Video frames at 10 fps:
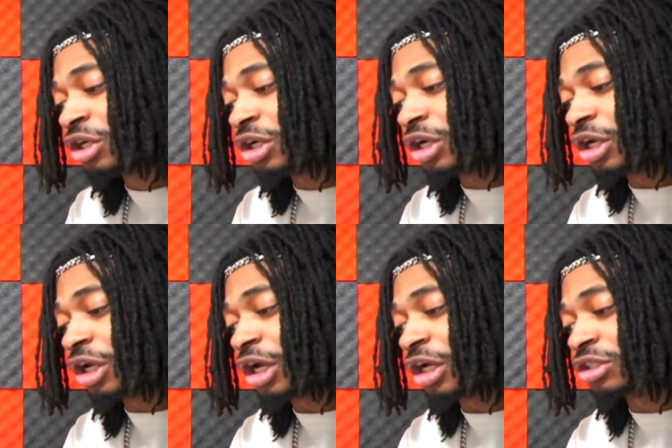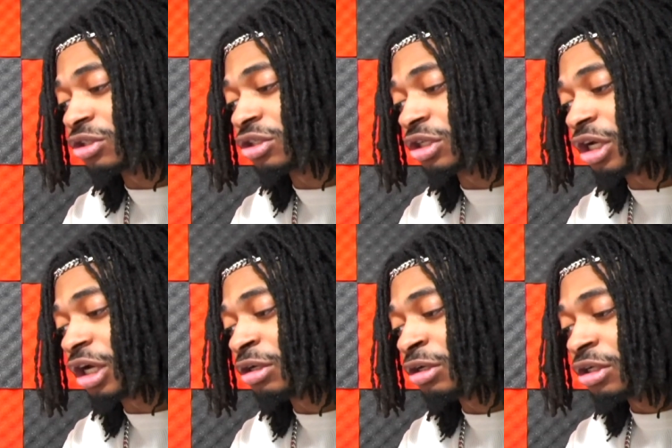And I actually
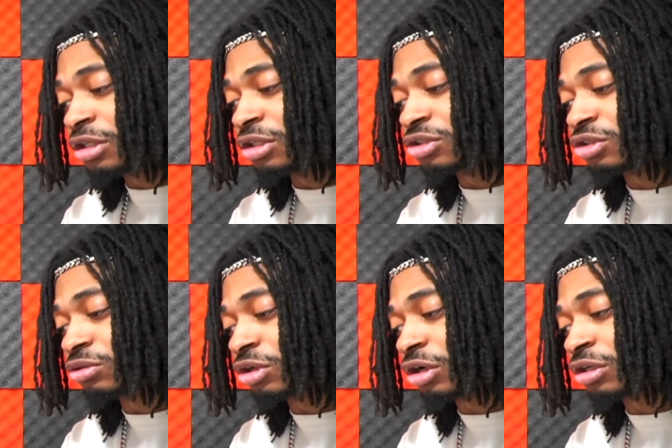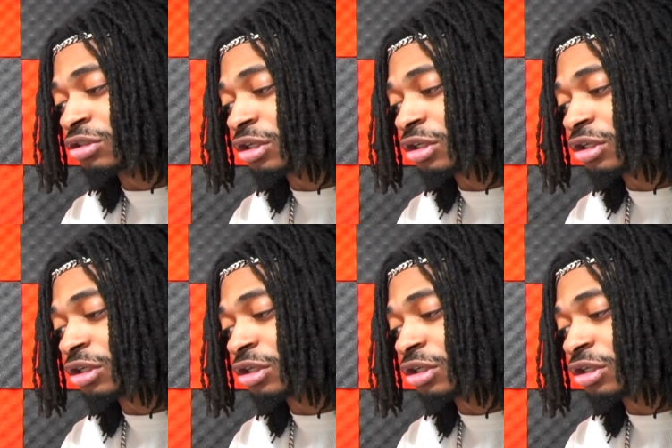got these two dogs